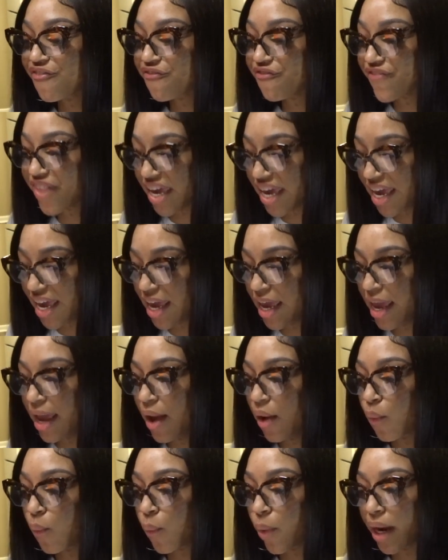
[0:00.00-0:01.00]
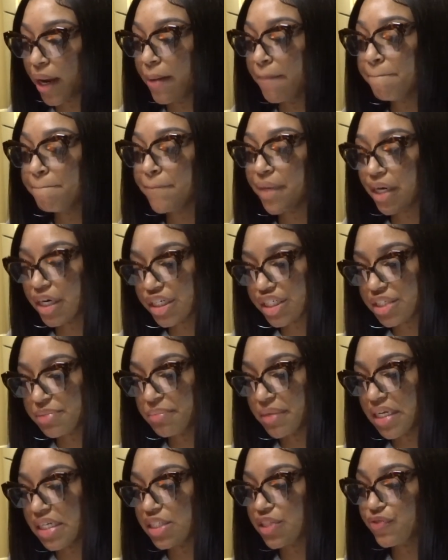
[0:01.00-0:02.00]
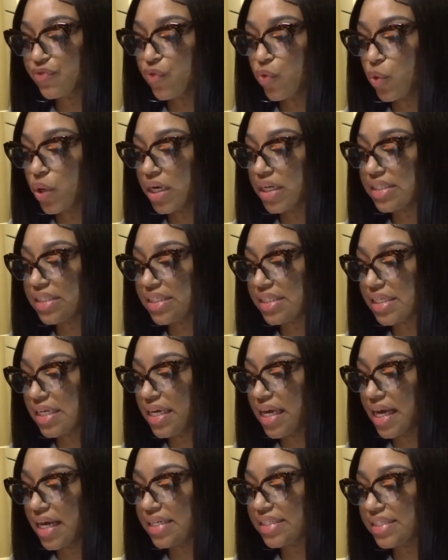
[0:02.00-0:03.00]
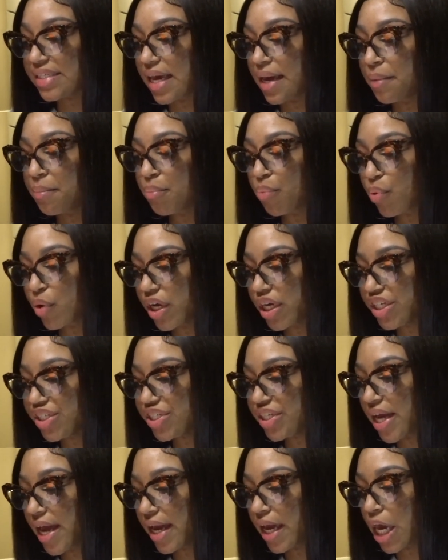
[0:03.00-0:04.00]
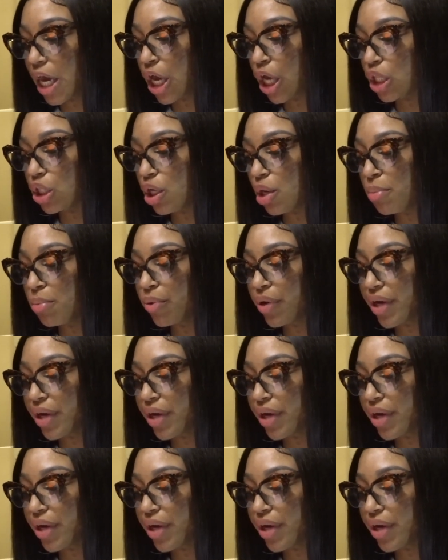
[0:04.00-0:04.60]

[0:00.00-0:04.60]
fee reimbursements for TSA pre-check and global